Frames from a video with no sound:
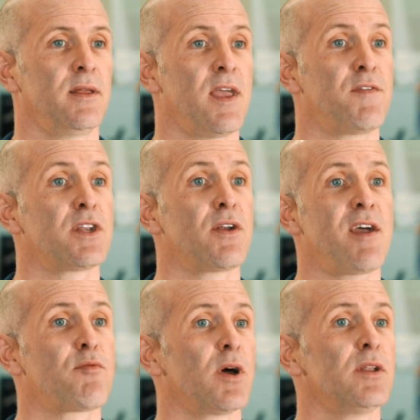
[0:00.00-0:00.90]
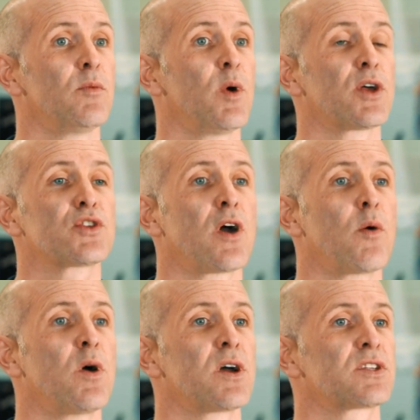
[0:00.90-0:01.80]
If you don't have one, why not try
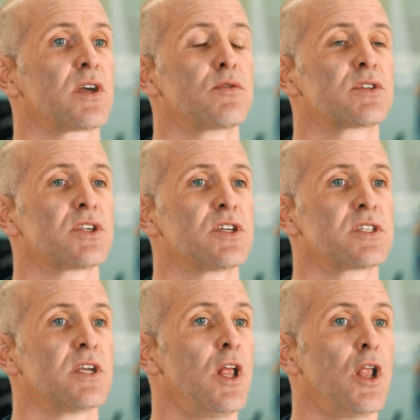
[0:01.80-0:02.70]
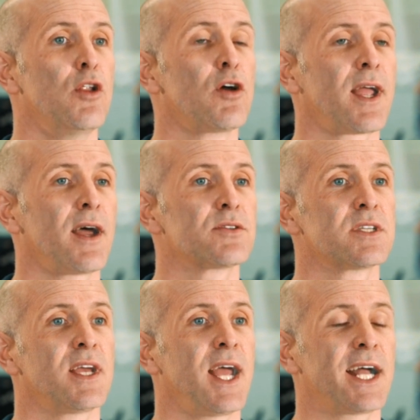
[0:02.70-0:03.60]
a work cycle such as lookout,
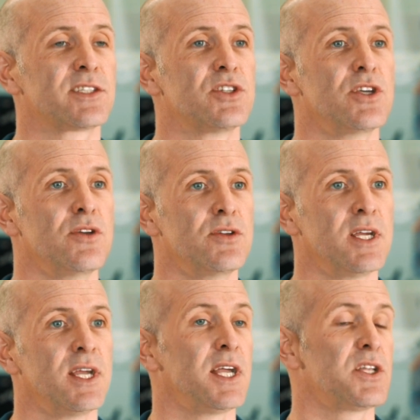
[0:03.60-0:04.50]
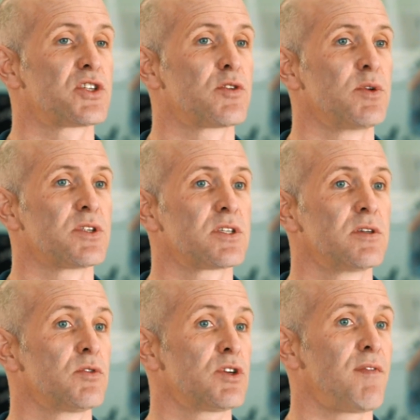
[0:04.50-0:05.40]
attitude, instruments,
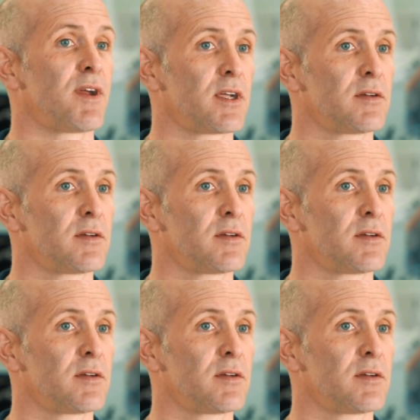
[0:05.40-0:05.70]
traffic?